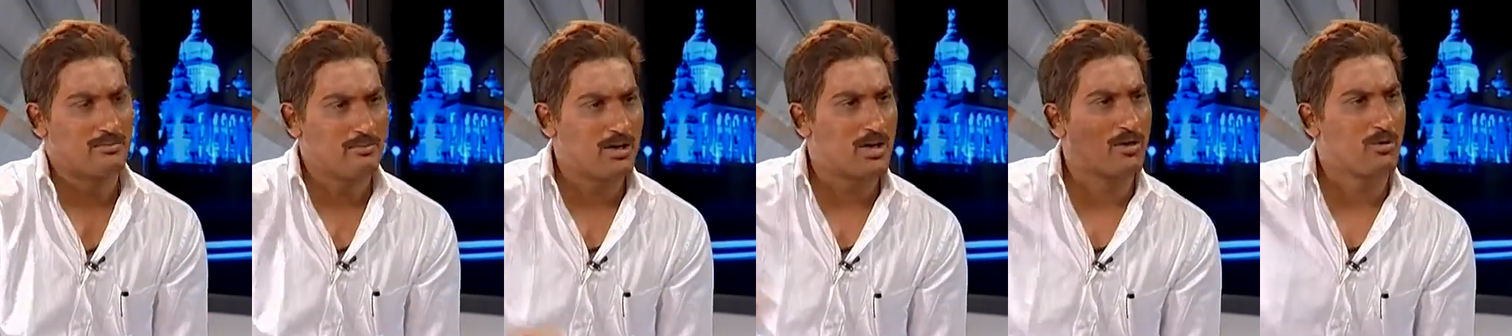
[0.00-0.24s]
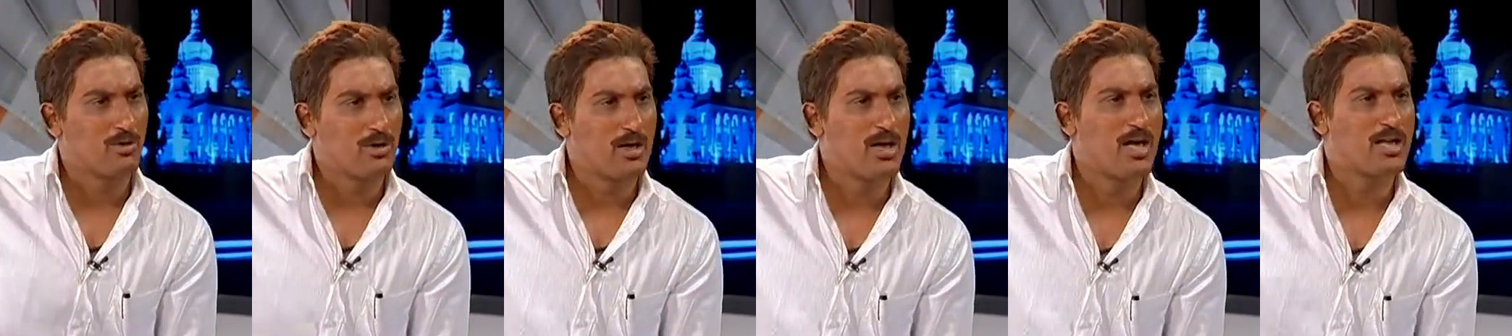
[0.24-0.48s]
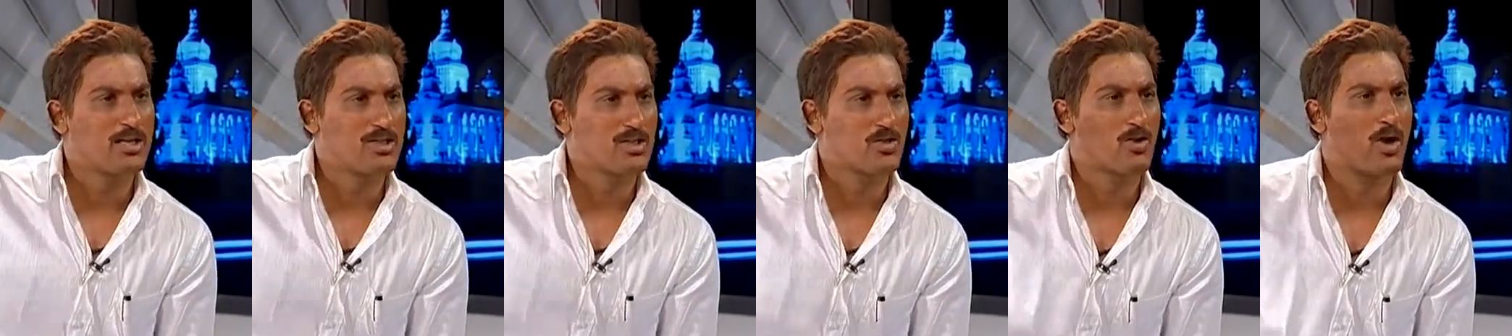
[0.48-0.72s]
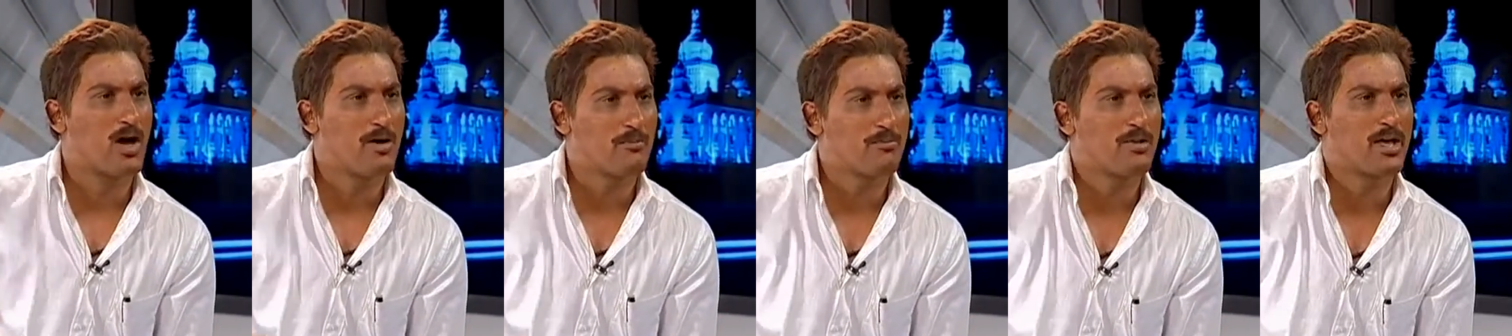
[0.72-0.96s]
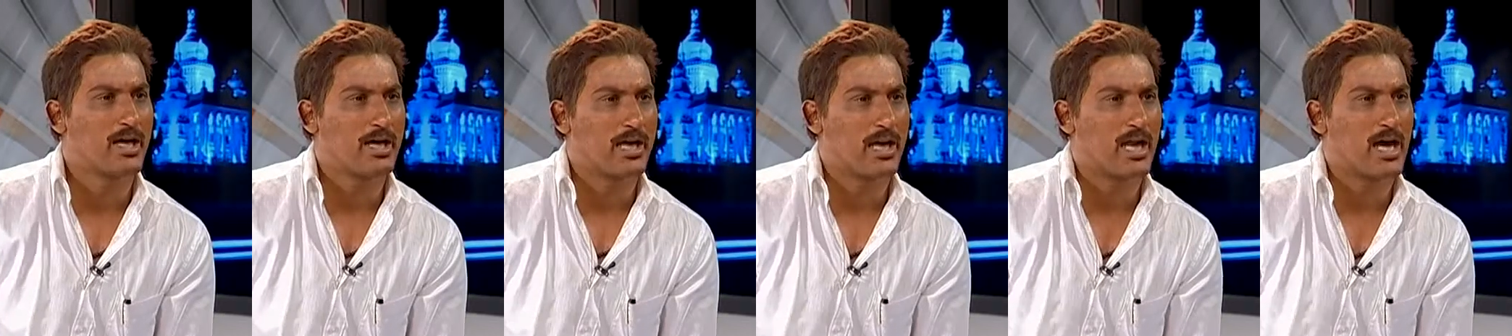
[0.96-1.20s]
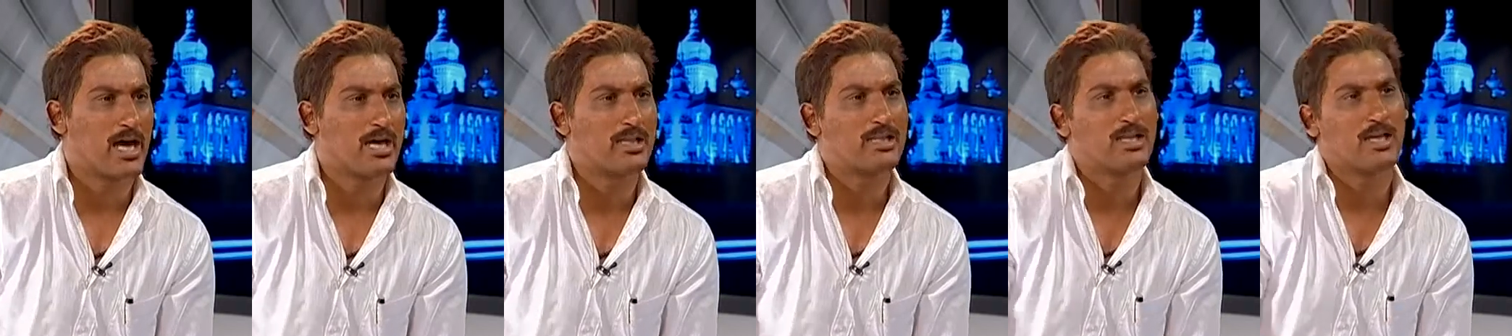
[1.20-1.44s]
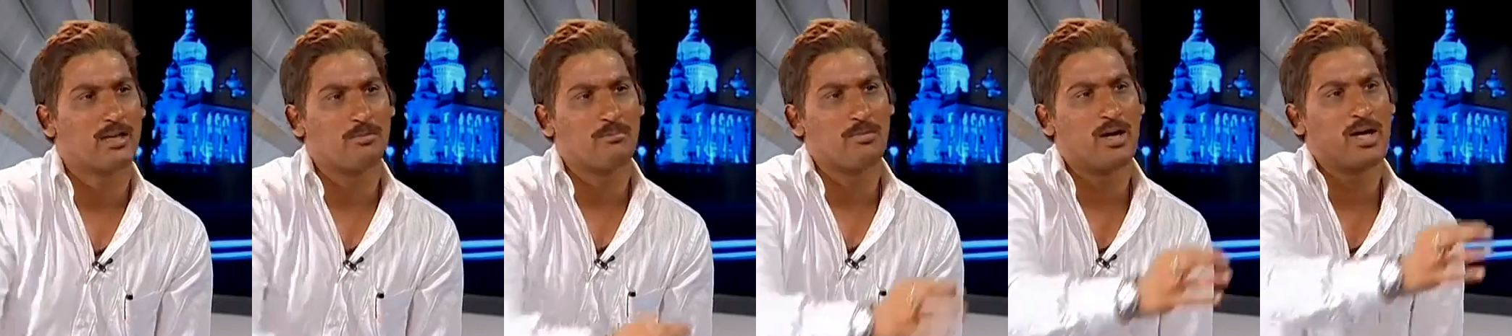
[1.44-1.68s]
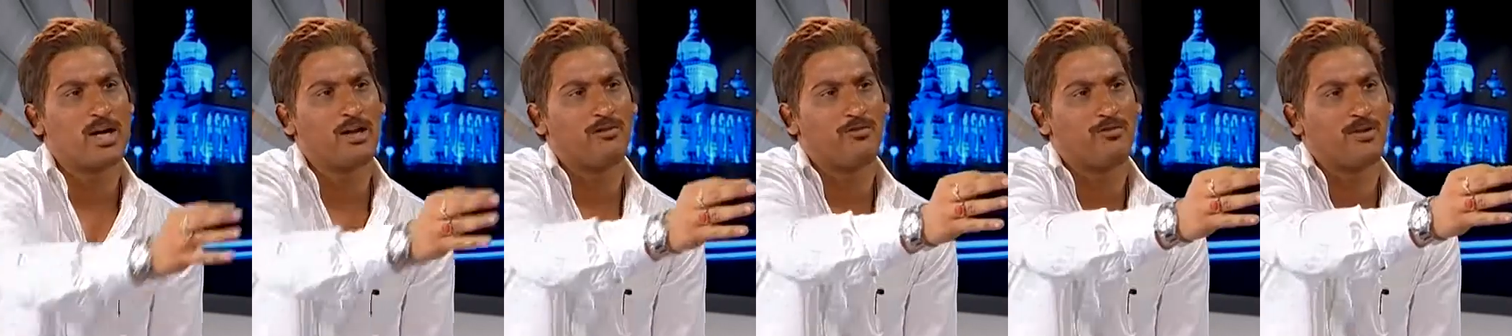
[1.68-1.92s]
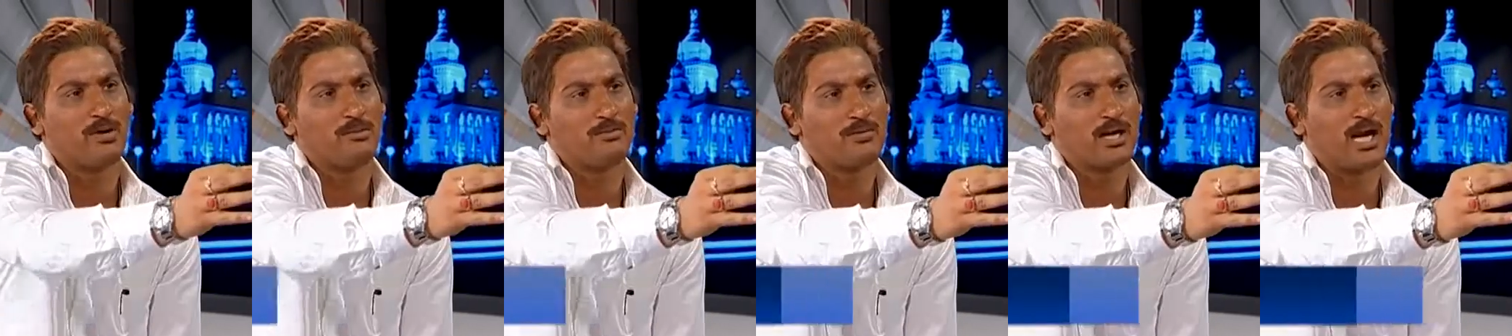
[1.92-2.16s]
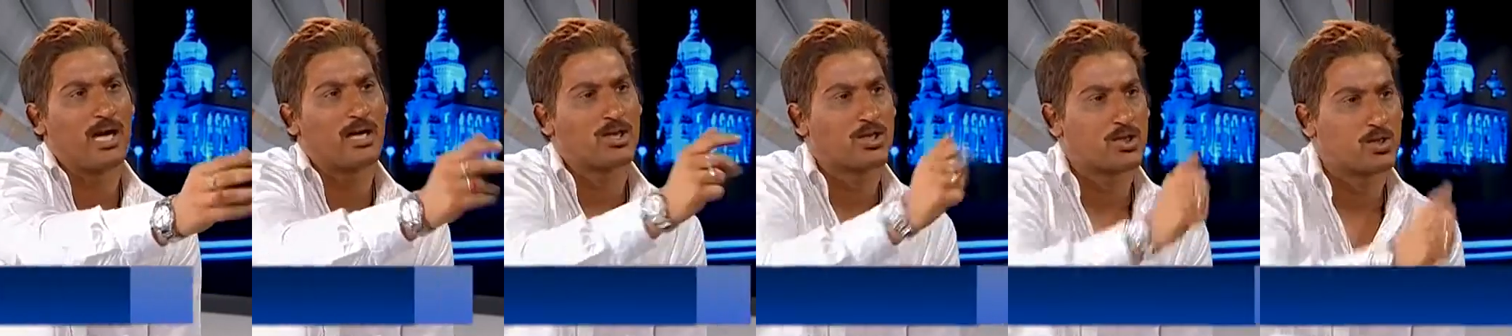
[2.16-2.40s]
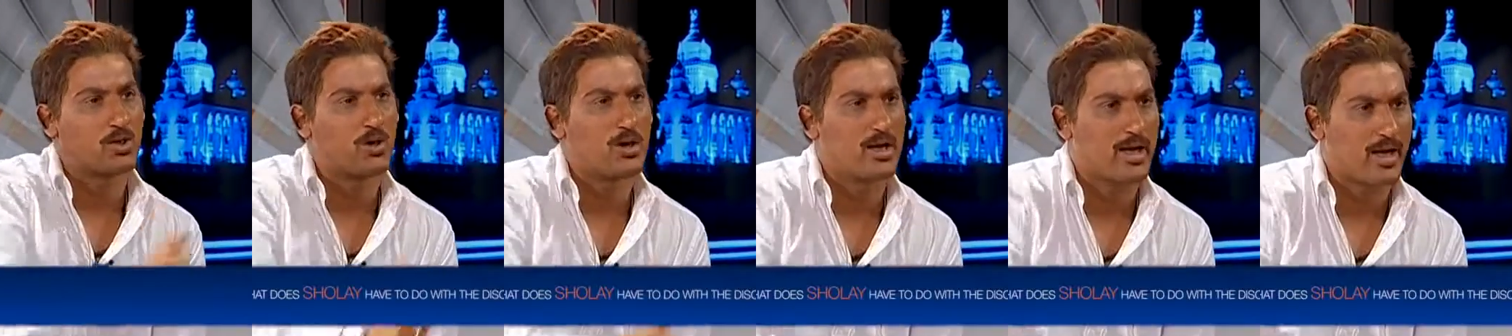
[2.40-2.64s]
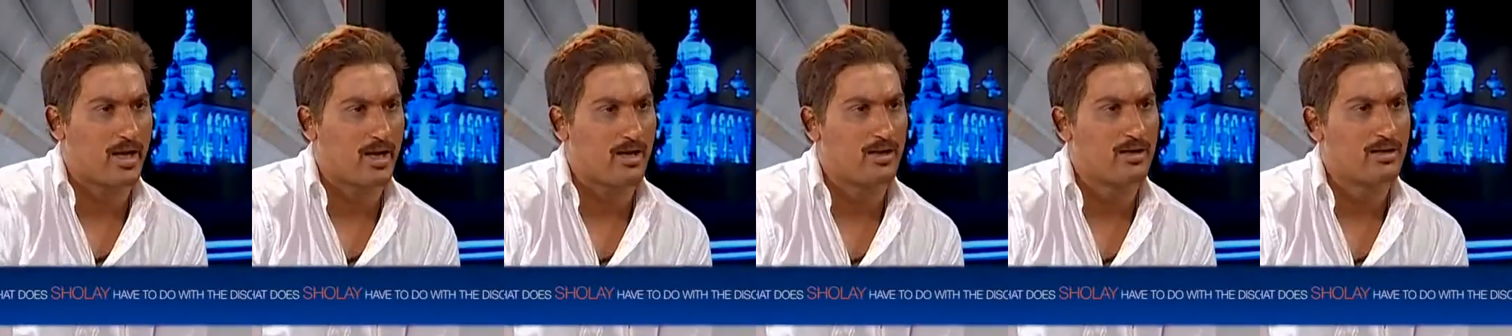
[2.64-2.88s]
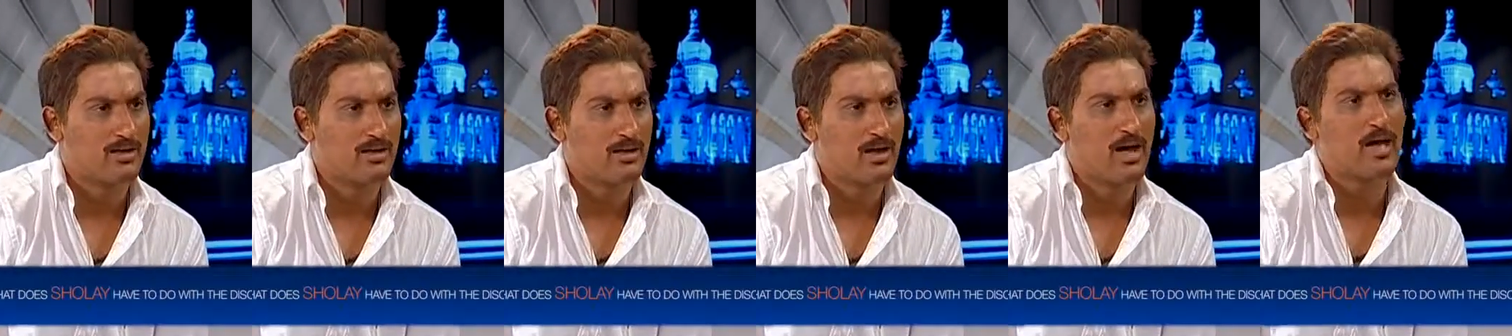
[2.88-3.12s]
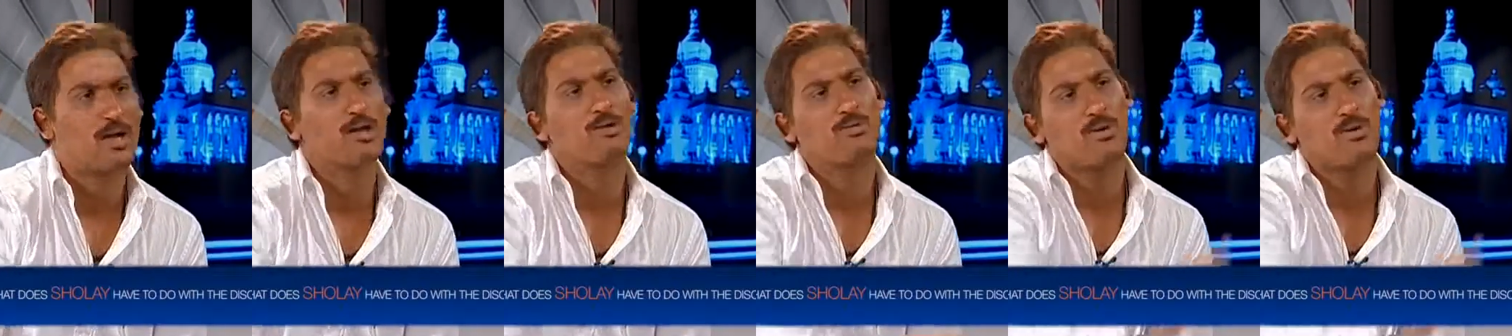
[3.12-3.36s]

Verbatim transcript: my village Ramnagara, they made a film called Sholay, And you